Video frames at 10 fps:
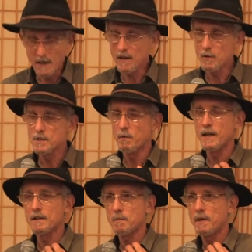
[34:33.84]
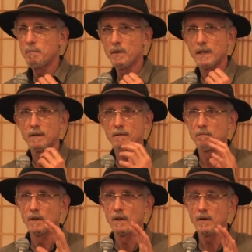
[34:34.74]
I always point out to people that,
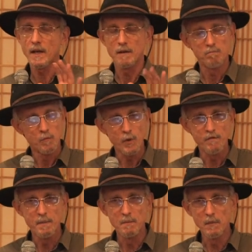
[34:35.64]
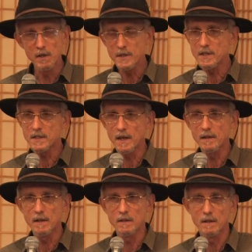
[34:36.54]
okay, we've been
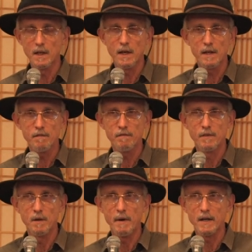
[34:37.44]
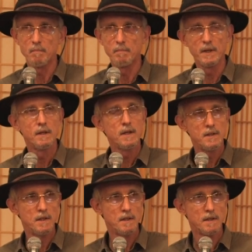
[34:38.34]
multicellular life for about a billion
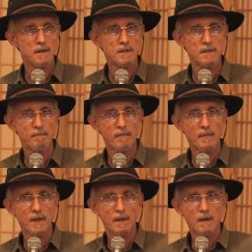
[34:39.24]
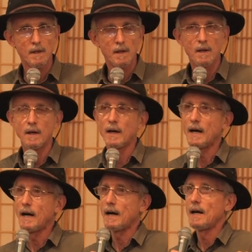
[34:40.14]
years.
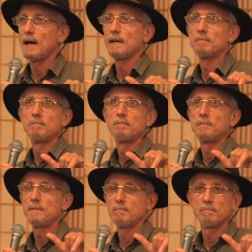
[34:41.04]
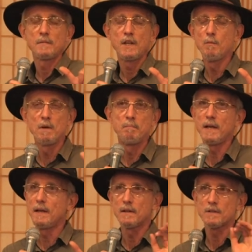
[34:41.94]
Uh, human
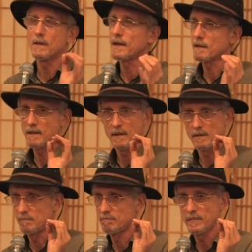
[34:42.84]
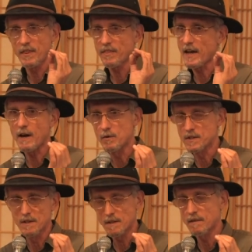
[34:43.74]
beings are like, you know, a
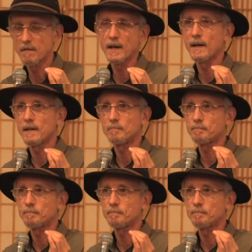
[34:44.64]
thousandth of that.